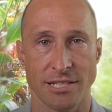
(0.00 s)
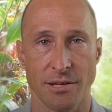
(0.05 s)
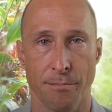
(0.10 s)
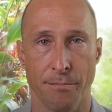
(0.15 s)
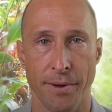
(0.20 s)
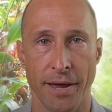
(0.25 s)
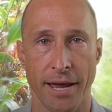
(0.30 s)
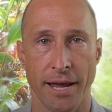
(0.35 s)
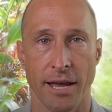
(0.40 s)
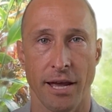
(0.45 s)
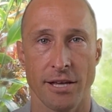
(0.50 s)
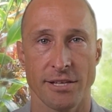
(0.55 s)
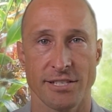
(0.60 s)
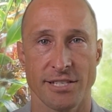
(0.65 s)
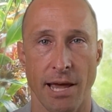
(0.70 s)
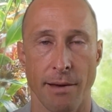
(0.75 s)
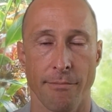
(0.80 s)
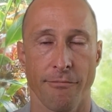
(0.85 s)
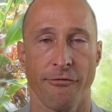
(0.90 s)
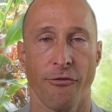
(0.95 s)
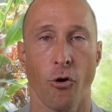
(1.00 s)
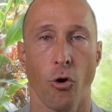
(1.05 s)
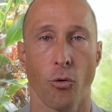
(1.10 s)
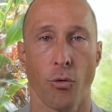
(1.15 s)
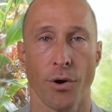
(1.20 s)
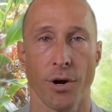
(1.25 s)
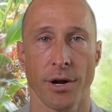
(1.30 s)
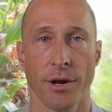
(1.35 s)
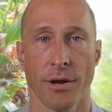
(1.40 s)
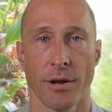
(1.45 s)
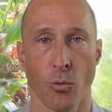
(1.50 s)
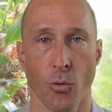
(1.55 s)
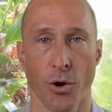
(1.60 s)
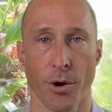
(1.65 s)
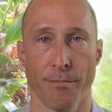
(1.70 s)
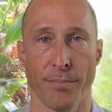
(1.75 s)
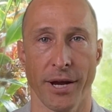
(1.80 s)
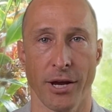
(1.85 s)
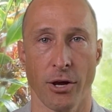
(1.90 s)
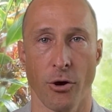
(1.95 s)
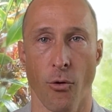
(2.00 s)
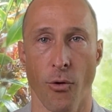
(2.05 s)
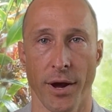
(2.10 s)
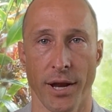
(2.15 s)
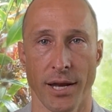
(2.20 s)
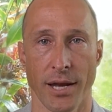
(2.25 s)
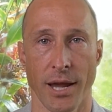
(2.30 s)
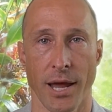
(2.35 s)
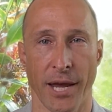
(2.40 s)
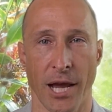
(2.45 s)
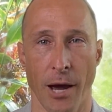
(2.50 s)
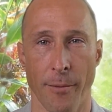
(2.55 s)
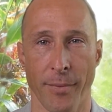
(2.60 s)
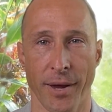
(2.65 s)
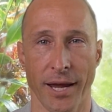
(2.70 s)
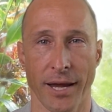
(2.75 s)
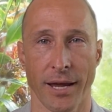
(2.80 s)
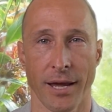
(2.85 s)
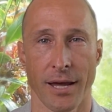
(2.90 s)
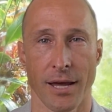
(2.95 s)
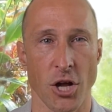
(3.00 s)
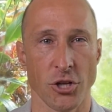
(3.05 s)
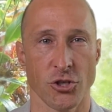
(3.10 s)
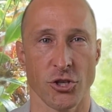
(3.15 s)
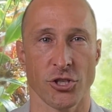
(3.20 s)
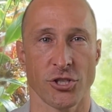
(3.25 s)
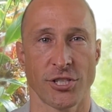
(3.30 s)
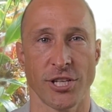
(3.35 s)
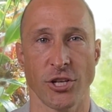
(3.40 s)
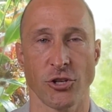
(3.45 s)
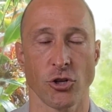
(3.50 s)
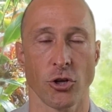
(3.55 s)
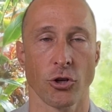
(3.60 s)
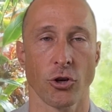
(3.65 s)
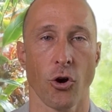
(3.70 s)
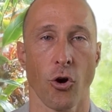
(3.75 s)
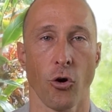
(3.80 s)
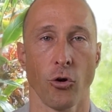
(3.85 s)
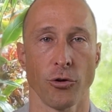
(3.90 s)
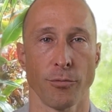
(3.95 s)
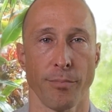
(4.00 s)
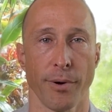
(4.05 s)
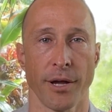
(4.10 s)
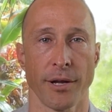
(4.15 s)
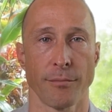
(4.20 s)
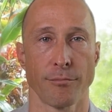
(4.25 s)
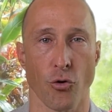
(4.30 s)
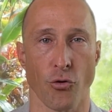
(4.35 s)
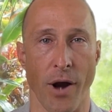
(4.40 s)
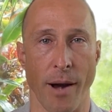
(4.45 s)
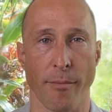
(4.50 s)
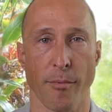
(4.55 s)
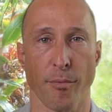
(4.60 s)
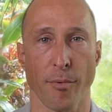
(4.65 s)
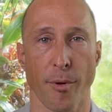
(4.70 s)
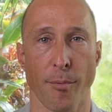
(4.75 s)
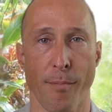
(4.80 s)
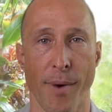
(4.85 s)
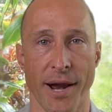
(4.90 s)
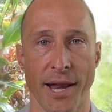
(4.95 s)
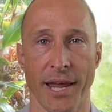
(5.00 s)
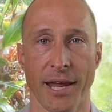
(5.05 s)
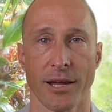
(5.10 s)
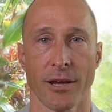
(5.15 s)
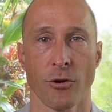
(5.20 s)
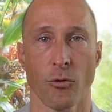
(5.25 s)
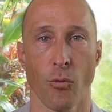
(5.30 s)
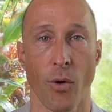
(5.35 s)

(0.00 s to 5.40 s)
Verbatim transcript: It's a big step forward toward Bitcoin becoming not just digital gold, but programmable money,